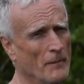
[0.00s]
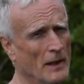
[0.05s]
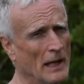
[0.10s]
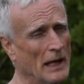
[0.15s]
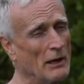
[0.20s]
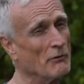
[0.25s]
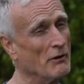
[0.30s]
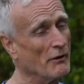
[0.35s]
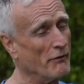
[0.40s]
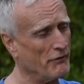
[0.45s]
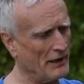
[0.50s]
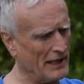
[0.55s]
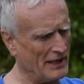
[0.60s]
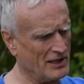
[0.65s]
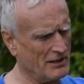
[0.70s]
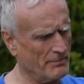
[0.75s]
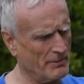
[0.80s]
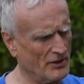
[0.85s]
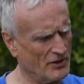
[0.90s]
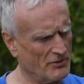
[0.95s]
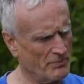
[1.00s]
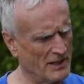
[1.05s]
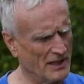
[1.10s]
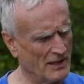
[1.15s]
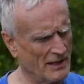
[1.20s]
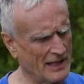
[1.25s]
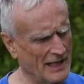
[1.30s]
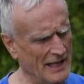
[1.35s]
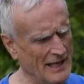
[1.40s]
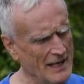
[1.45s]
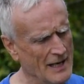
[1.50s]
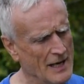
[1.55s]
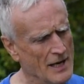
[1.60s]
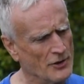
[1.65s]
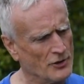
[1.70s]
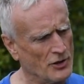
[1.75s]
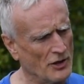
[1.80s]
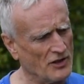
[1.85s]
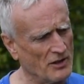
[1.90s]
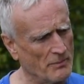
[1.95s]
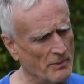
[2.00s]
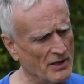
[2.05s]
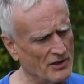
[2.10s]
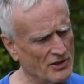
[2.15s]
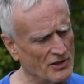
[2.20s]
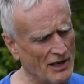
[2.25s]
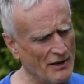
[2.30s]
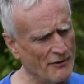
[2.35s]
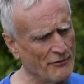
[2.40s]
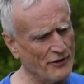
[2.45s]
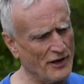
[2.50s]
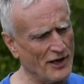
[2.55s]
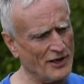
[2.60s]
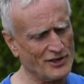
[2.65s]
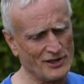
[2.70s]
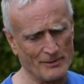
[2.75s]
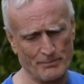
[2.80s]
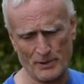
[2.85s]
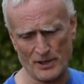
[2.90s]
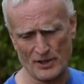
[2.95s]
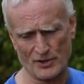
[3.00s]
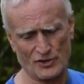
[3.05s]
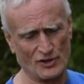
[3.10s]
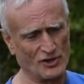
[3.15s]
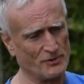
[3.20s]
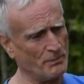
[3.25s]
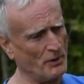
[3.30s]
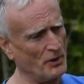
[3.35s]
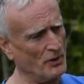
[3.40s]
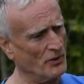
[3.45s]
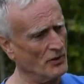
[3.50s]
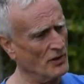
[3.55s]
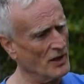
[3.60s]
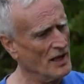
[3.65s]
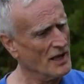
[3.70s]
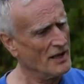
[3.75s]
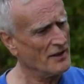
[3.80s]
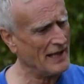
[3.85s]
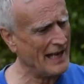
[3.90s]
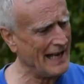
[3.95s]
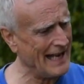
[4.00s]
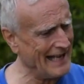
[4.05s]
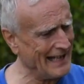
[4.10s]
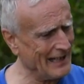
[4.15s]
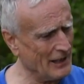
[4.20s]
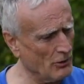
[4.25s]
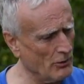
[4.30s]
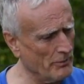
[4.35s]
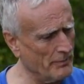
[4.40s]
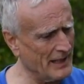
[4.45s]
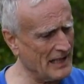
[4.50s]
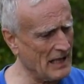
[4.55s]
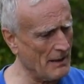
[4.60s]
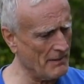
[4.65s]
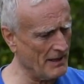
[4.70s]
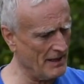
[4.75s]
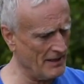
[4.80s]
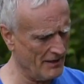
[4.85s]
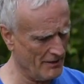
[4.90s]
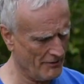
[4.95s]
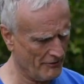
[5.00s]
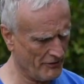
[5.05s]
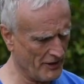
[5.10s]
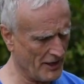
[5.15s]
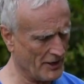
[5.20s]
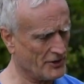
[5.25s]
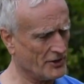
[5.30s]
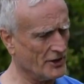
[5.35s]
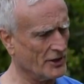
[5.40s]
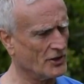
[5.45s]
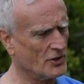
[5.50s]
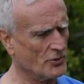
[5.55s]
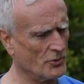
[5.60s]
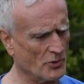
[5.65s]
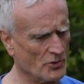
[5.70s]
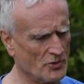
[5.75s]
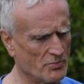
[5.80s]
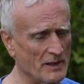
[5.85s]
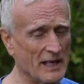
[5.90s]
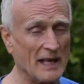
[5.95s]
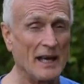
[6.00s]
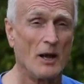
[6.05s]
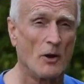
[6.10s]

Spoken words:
It reflects the boat speed, okay? So if the boat's going faster past the spoon, the handle will be coming faster towards me.